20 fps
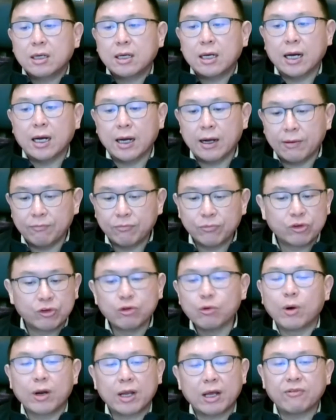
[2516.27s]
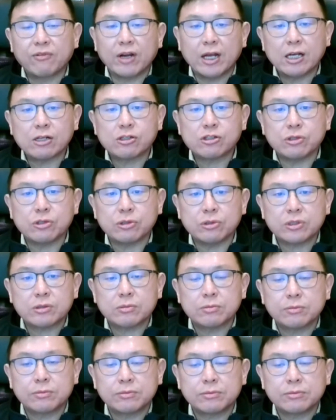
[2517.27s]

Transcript: to whatever issues.